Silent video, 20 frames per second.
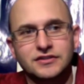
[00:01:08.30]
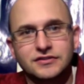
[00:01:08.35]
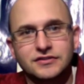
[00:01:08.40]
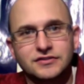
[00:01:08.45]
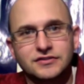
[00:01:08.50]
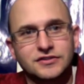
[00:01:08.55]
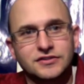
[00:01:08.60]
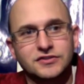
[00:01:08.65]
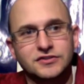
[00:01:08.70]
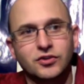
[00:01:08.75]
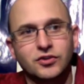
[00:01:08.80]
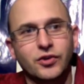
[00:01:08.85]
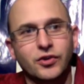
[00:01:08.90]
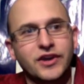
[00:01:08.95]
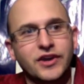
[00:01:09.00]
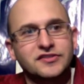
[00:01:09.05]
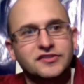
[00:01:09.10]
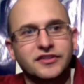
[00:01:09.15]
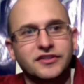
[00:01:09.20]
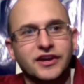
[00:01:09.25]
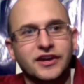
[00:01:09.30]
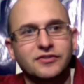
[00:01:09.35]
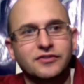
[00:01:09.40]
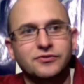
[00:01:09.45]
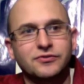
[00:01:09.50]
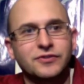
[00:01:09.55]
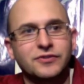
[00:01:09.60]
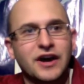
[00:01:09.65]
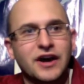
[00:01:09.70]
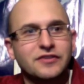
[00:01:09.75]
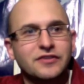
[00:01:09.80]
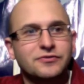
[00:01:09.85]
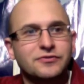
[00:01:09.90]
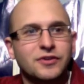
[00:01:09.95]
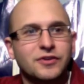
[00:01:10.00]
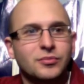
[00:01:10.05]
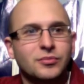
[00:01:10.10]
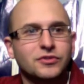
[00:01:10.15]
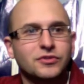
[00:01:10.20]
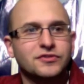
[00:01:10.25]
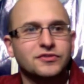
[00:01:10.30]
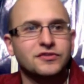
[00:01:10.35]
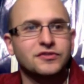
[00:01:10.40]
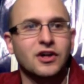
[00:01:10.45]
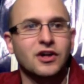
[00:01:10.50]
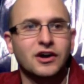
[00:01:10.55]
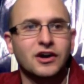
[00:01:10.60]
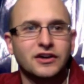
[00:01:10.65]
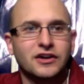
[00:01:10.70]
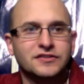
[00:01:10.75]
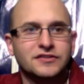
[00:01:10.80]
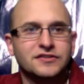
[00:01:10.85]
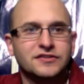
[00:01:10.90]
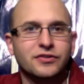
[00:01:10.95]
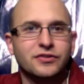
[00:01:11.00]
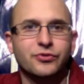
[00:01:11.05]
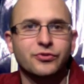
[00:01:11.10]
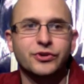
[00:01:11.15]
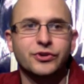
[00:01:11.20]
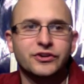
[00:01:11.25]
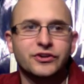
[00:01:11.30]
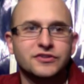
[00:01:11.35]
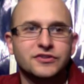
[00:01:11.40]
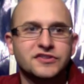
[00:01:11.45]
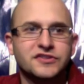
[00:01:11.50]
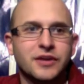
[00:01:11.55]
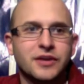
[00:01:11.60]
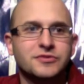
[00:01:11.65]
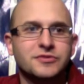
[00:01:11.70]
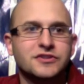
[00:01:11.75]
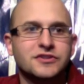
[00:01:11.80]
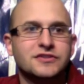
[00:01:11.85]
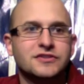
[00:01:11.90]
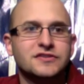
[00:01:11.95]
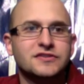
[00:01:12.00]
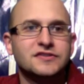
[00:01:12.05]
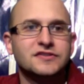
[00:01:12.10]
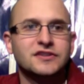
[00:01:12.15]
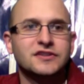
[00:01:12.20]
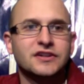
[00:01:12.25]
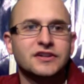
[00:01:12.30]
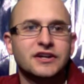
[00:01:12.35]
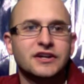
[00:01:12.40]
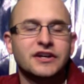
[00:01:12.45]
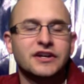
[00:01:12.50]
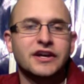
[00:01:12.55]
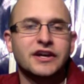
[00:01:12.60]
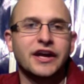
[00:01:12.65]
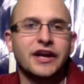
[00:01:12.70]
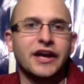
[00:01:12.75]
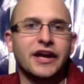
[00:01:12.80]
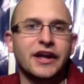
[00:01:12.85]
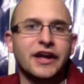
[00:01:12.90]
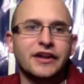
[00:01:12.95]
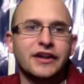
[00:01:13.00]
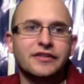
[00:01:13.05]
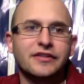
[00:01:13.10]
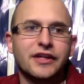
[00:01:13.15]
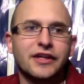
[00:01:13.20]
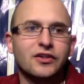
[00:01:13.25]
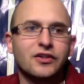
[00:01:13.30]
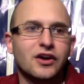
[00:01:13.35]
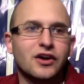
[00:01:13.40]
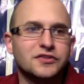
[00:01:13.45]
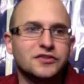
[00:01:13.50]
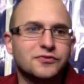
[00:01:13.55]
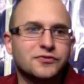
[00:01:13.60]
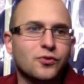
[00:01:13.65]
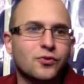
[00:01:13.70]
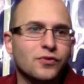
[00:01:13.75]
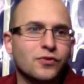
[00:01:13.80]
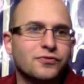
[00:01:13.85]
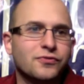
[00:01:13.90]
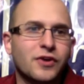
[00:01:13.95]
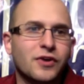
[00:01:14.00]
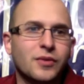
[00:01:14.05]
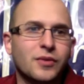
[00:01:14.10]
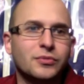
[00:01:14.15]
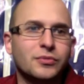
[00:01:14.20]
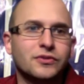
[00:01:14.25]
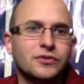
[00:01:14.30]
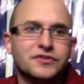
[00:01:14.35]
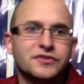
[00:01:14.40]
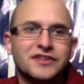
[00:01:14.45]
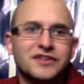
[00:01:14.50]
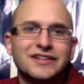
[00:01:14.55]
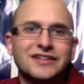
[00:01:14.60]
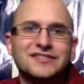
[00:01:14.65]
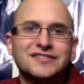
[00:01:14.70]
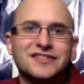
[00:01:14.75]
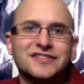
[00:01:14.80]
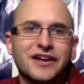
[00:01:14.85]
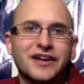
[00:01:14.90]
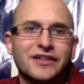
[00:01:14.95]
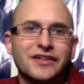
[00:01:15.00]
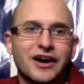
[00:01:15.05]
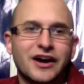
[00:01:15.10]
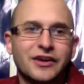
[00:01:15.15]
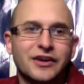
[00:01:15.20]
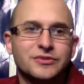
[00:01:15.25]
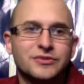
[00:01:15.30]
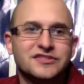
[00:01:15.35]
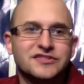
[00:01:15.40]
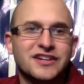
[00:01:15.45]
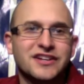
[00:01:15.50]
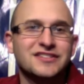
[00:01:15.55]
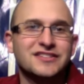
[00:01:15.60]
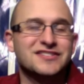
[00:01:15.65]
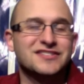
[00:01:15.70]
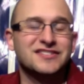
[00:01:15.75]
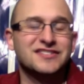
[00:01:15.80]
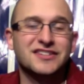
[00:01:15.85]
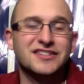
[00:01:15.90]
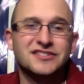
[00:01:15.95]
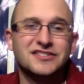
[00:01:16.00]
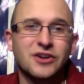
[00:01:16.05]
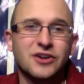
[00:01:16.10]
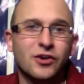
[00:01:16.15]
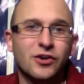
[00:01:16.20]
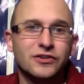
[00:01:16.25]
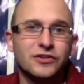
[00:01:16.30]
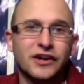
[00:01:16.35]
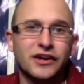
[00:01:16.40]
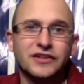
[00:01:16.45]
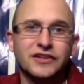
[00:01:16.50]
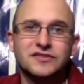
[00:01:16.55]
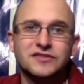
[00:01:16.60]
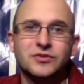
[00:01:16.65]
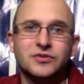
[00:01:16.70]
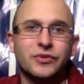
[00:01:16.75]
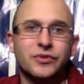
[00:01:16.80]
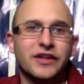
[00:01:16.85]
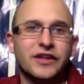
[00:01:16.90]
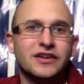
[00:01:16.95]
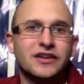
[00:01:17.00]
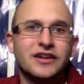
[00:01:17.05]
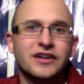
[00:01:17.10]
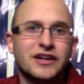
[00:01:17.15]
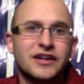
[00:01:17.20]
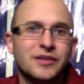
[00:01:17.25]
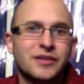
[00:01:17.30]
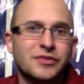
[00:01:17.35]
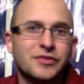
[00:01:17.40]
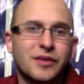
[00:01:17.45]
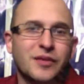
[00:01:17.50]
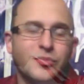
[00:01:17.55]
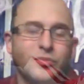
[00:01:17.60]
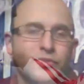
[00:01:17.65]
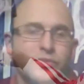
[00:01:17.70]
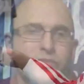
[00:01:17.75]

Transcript: just crazy. They had 5 fumbles lost, 3 interceptions, and they lost 4 fumbles inside the Iowa State 6-yard line. So when they moved